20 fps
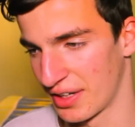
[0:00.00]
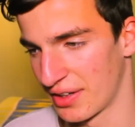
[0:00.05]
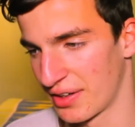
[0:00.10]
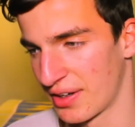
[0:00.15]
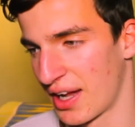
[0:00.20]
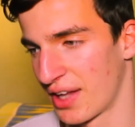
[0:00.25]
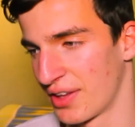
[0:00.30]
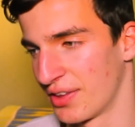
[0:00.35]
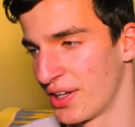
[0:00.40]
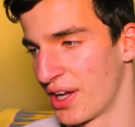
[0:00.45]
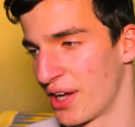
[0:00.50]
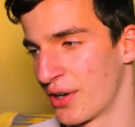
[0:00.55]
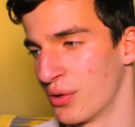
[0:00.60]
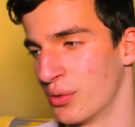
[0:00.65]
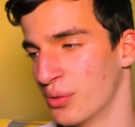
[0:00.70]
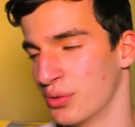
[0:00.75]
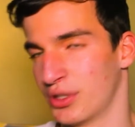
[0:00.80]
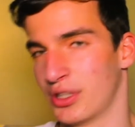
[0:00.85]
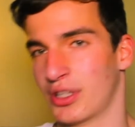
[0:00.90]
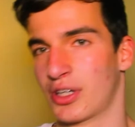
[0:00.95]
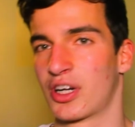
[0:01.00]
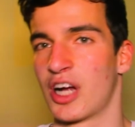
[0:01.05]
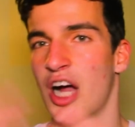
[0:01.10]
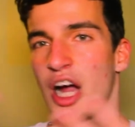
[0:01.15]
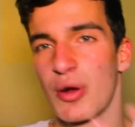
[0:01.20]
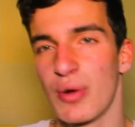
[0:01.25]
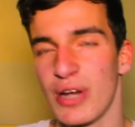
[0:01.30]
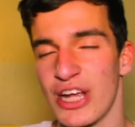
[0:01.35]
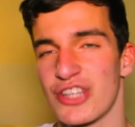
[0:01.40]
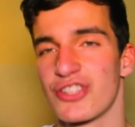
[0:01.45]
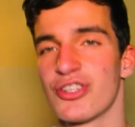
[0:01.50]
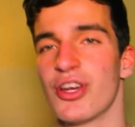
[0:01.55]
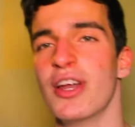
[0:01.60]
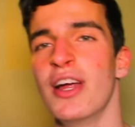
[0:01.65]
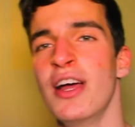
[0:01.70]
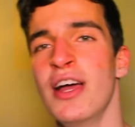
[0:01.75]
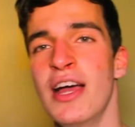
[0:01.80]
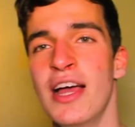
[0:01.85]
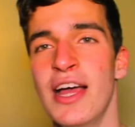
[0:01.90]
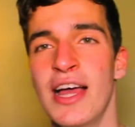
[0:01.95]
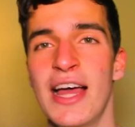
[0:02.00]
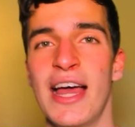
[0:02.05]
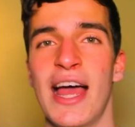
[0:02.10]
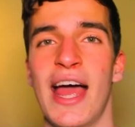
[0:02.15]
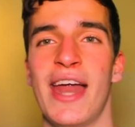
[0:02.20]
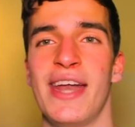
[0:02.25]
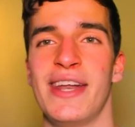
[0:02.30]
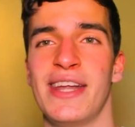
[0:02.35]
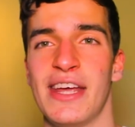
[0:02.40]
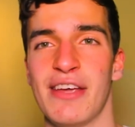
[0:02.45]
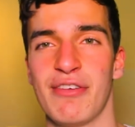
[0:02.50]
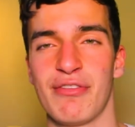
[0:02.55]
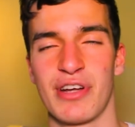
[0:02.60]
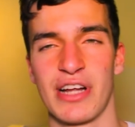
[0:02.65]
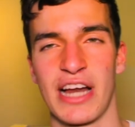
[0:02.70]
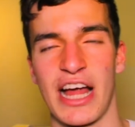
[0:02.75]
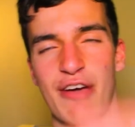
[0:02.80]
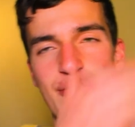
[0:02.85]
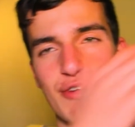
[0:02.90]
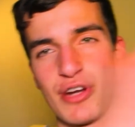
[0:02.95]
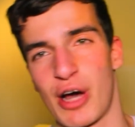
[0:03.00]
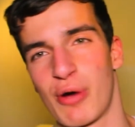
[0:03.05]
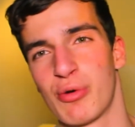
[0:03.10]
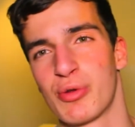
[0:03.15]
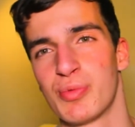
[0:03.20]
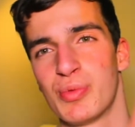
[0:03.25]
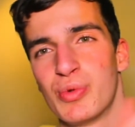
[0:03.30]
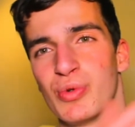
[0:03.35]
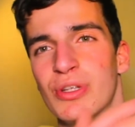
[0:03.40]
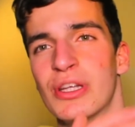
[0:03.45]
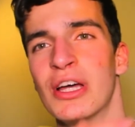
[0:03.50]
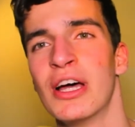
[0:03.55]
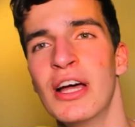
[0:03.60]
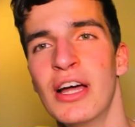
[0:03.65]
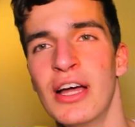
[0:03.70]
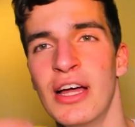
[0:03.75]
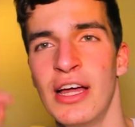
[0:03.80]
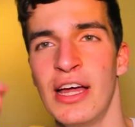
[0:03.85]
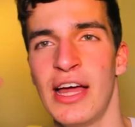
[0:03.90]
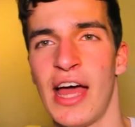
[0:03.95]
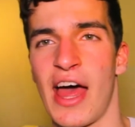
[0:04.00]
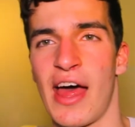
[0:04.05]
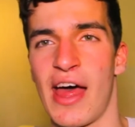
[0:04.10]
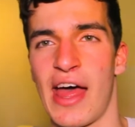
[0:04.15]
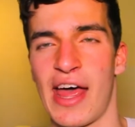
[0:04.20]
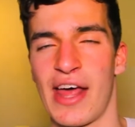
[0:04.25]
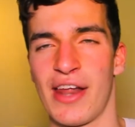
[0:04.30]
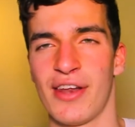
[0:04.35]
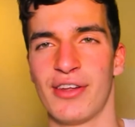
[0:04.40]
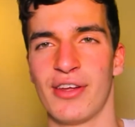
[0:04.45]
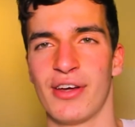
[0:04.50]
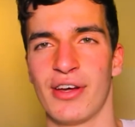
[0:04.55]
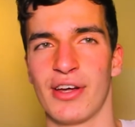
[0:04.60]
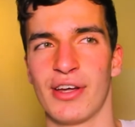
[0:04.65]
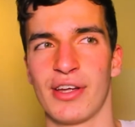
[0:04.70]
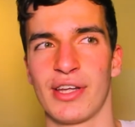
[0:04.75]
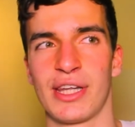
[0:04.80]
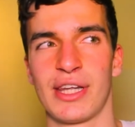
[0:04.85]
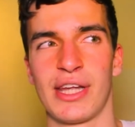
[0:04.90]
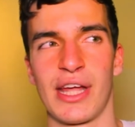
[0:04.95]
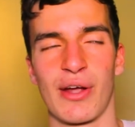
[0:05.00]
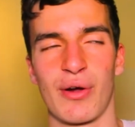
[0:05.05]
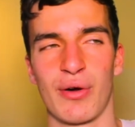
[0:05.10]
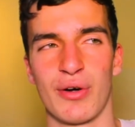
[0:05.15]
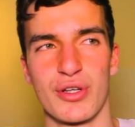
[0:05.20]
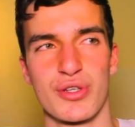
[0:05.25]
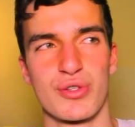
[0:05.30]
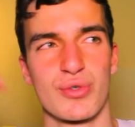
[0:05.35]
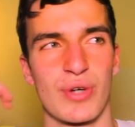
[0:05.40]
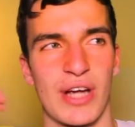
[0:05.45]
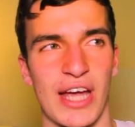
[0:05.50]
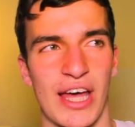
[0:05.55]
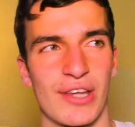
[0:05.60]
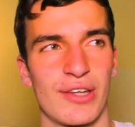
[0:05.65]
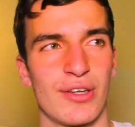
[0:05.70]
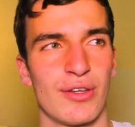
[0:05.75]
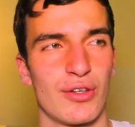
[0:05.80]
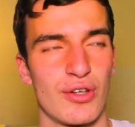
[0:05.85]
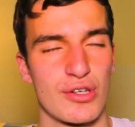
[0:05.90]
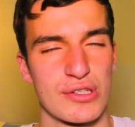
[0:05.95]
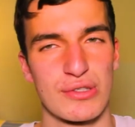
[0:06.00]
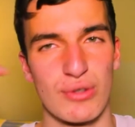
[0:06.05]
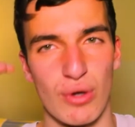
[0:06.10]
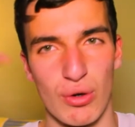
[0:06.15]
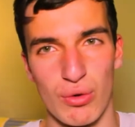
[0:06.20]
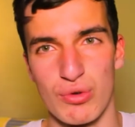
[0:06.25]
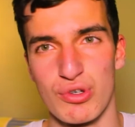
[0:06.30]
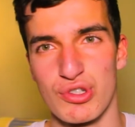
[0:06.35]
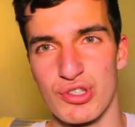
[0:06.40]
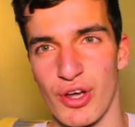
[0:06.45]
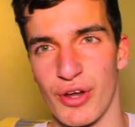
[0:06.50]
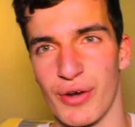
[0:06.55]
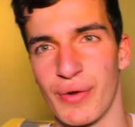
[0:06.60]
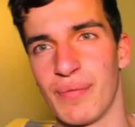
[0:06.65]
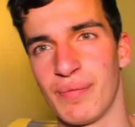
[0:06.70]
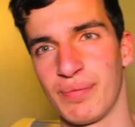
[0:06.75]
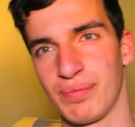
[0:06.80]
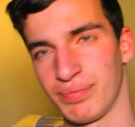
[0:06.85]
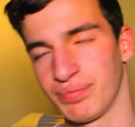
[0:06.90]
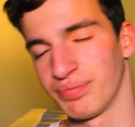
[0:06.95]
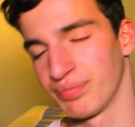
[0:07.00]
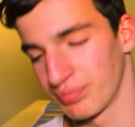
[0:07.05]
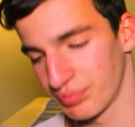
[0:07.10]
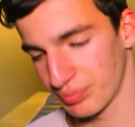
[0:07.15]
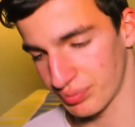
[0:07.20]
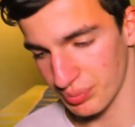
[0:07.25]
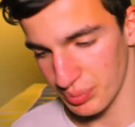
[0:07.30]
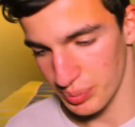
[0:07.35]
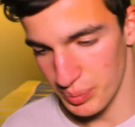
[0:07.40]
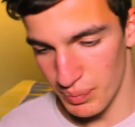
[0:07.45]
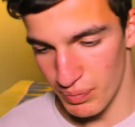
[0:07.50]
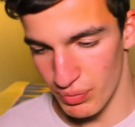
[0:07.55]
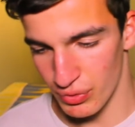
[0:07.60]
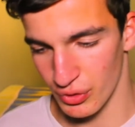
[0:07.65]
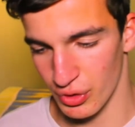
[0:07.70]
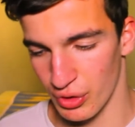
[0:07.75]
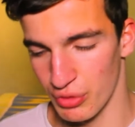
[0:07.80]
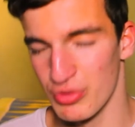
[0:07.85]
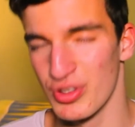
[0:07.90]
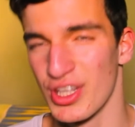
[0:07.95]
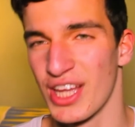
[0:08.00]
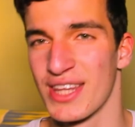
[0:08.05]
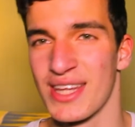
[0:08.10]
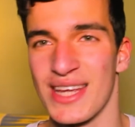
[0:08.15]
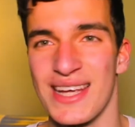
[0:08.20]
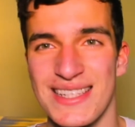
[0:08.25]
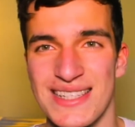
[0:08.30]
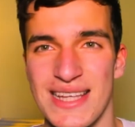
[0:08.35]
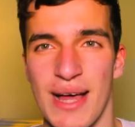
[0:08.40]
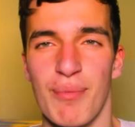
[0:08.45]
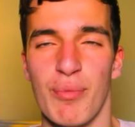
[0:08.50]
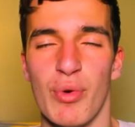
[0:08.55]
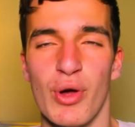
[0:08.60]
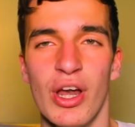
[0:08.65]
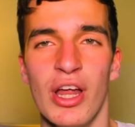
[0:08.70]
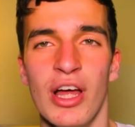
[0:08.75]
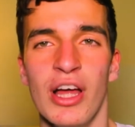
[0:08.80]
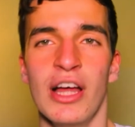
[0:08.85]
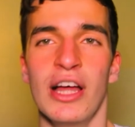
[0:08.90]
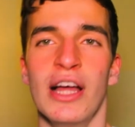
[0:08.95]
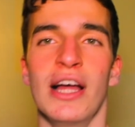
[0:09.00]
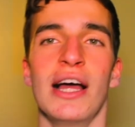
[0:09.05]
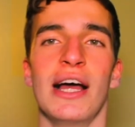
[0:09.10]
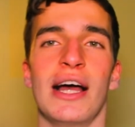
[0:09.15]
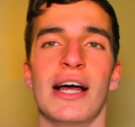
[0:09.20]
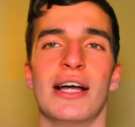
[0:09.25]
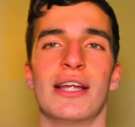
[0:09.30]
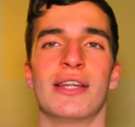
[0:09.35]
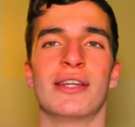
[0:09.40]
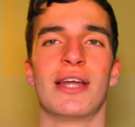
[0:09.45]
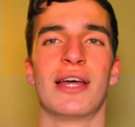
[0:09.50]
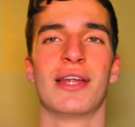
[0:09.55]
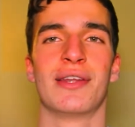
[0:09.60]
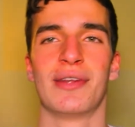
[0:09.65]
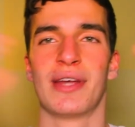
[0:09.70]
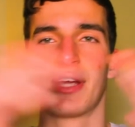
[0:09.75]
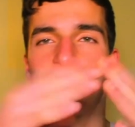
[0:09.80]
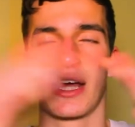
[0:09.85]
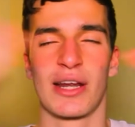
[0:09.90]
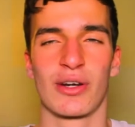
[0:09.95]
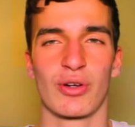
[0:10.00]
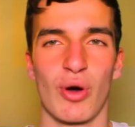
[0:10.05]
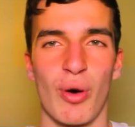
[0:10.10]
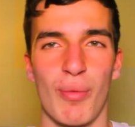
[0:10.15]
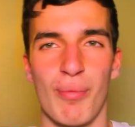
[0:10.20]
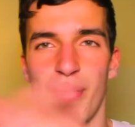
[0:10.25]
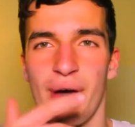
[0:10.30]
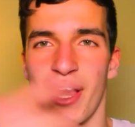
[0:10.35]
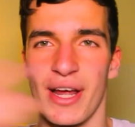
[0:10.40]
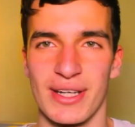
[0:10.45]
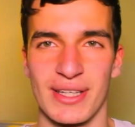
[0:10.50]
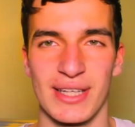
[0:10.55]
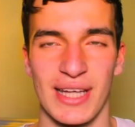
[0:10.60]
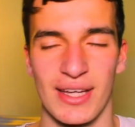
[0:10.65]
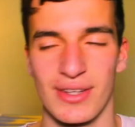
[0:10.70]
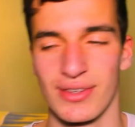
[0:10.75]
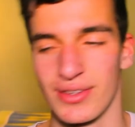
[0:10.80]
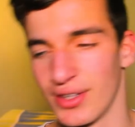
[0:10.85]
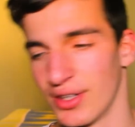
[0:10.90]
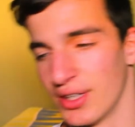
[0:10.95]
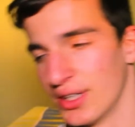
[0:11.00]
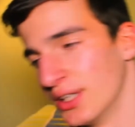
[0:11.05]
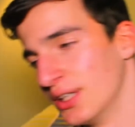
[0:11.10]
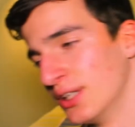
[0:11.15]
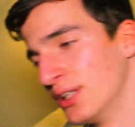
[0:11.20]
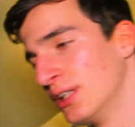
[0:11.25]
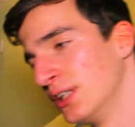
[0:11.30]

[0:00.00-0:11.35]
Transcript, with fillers: run their own uh, calculation and they will have an output and uh, they also get the solution of that example and then they can compare that uh,